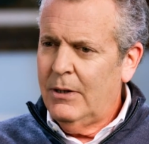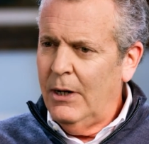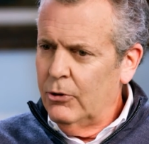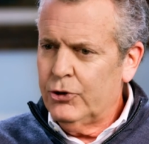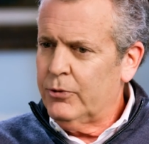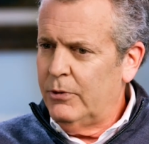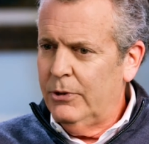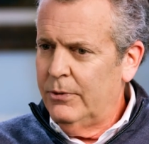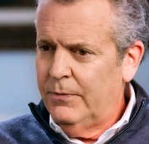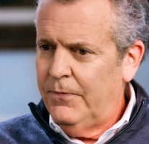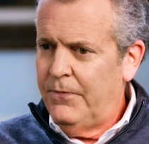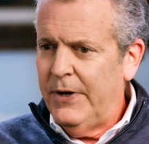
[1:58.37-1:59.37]

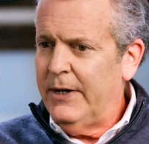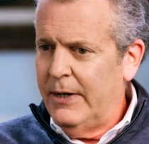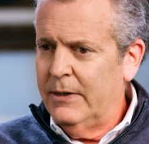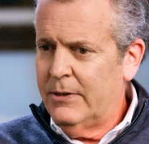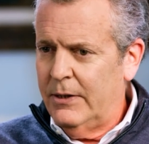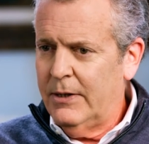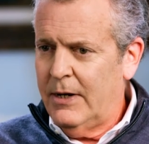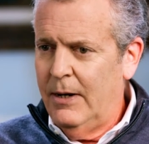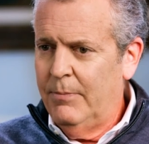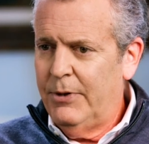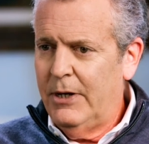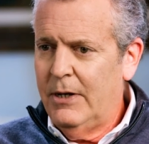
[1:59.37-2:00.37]
cultural fit into the
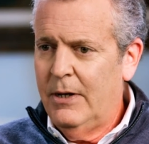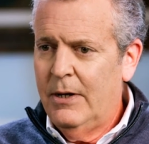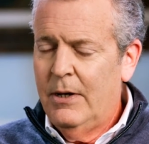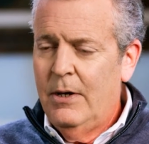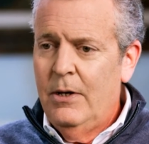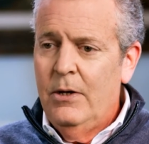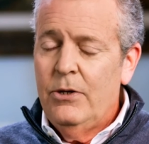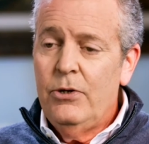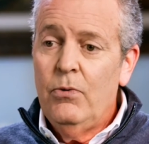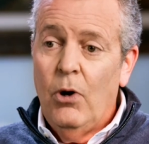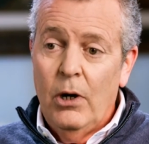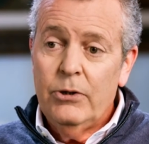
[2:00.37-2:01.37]
company.
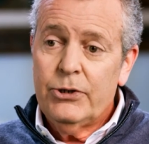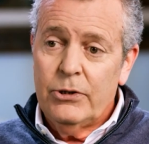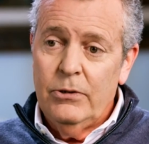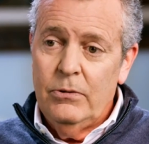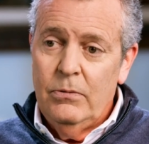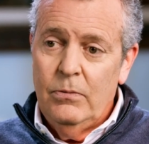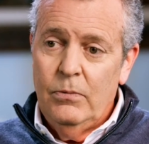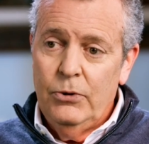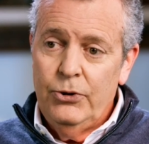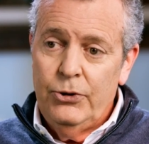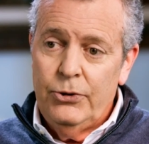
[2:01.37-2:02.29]
You also will